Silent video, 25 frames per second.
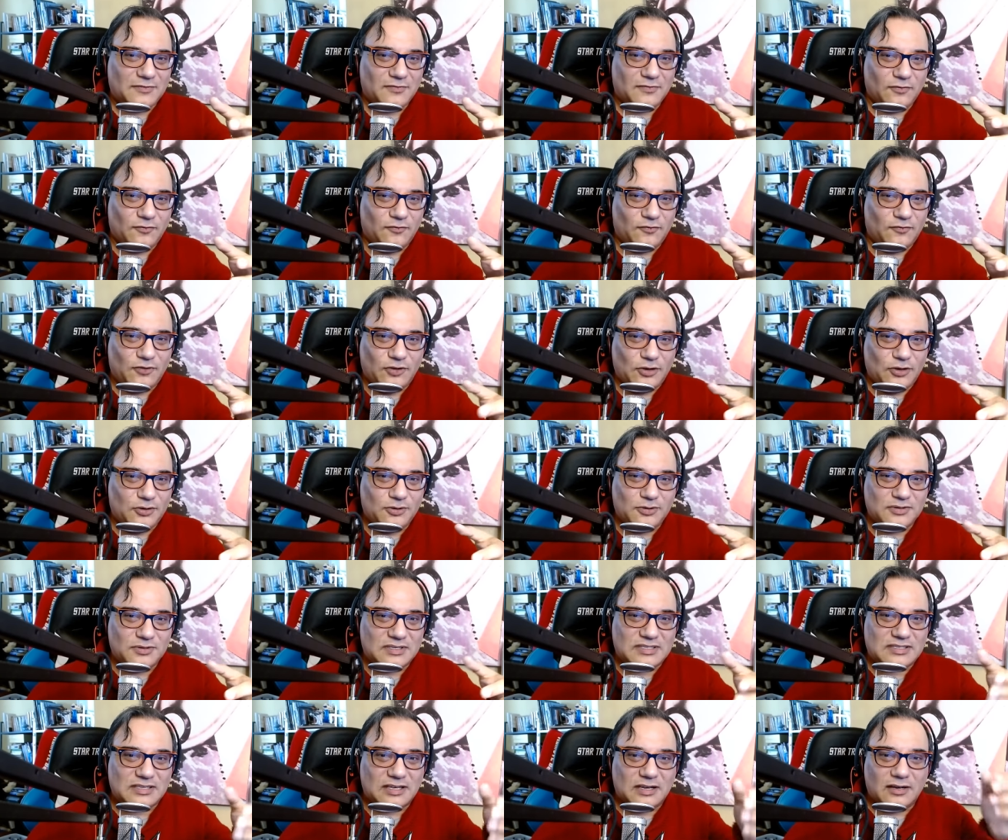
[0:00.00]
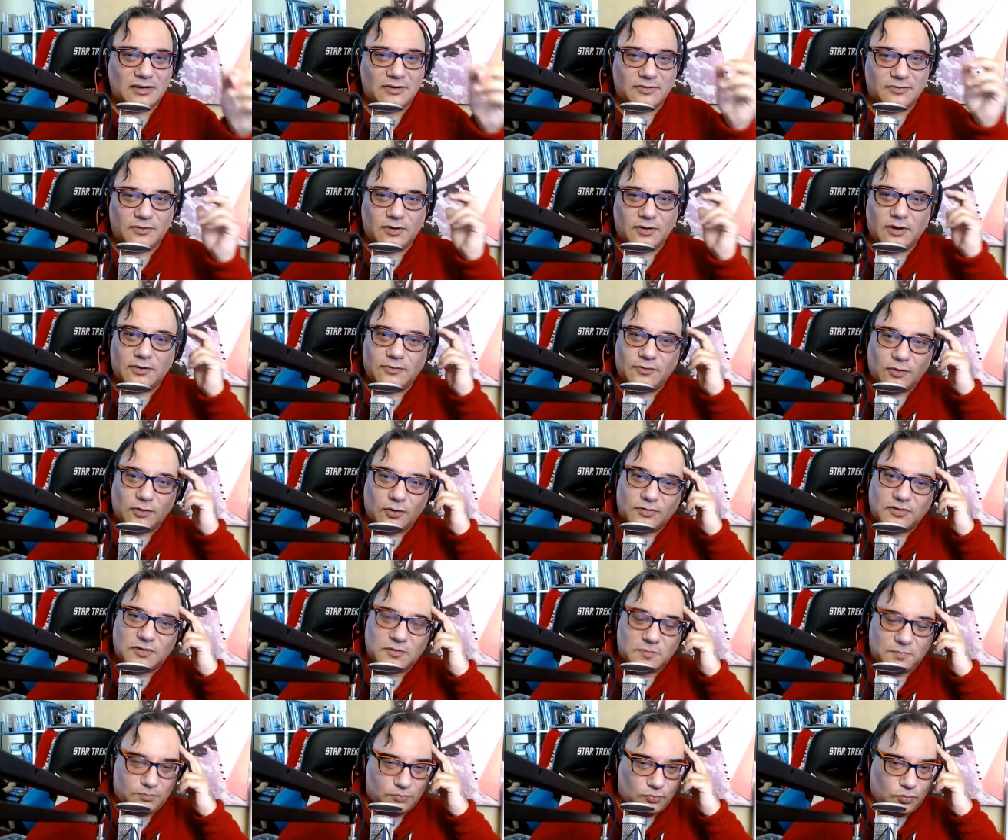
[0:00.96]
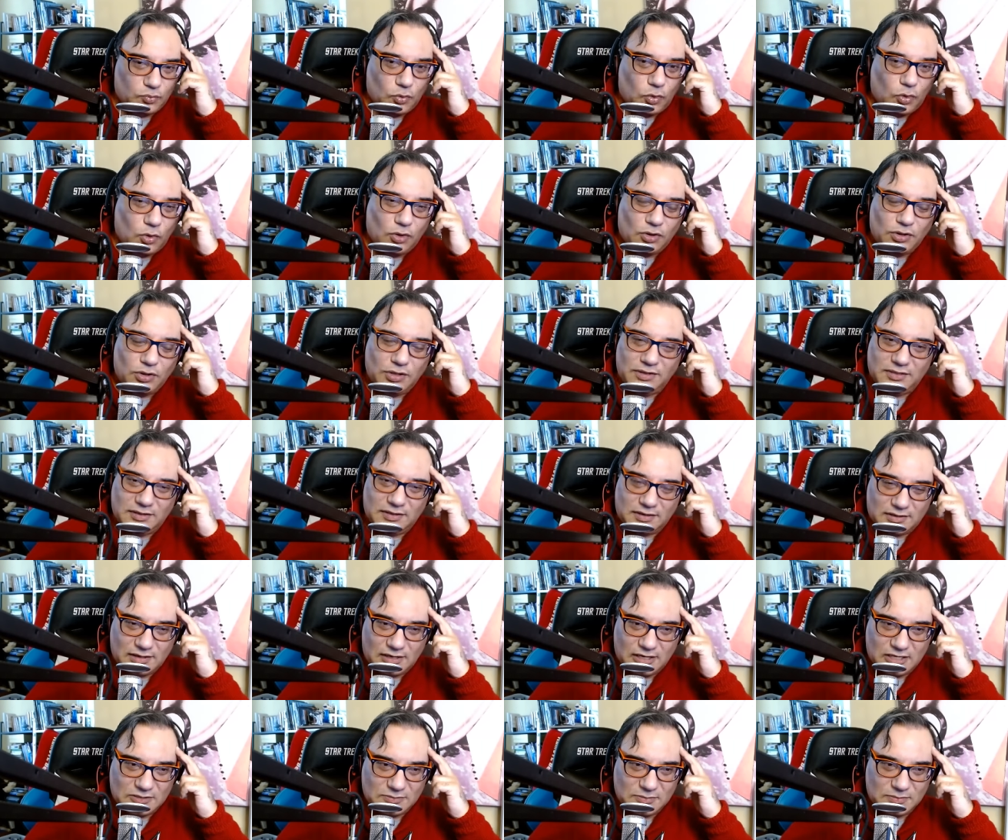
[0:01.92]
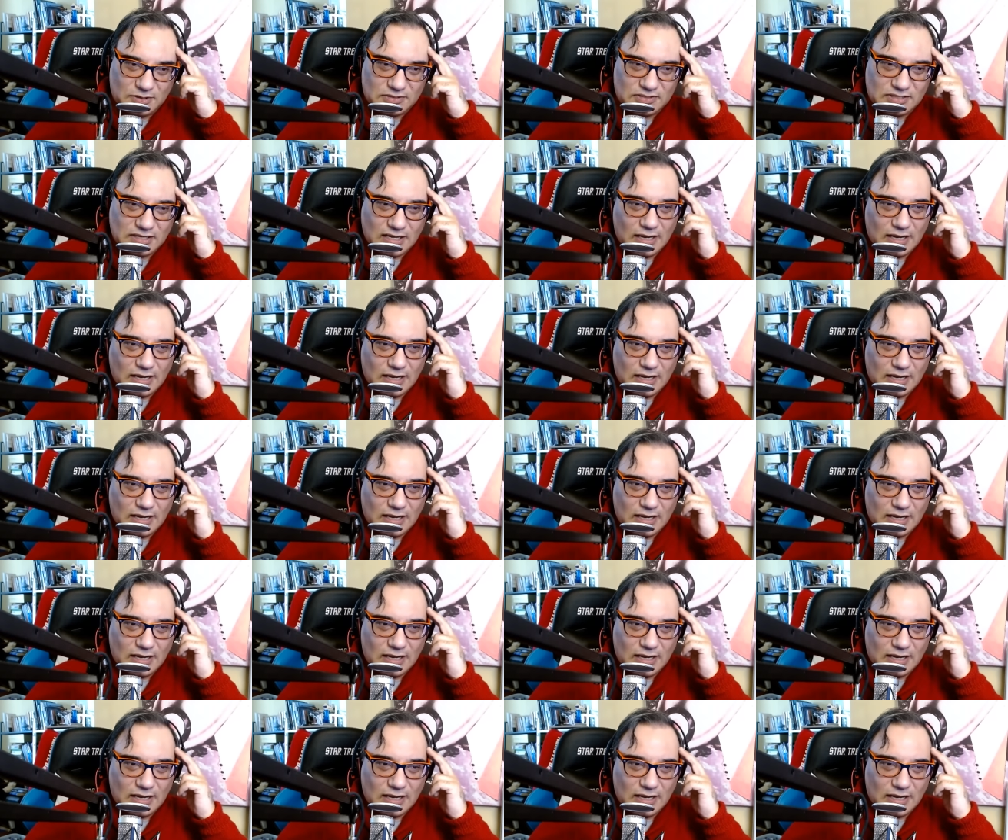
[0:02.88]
views of Earth's role in the cosmos.